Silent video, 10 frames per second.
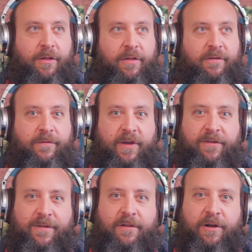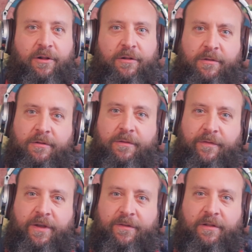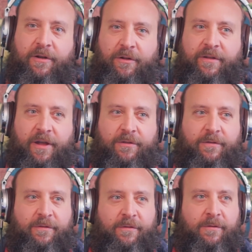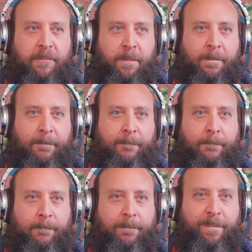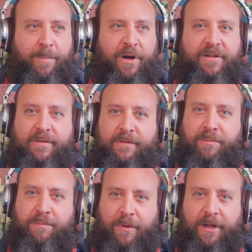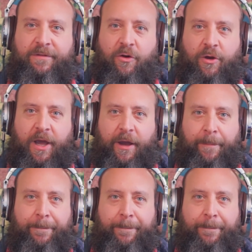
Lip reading: this feels a little tense, but it's okay.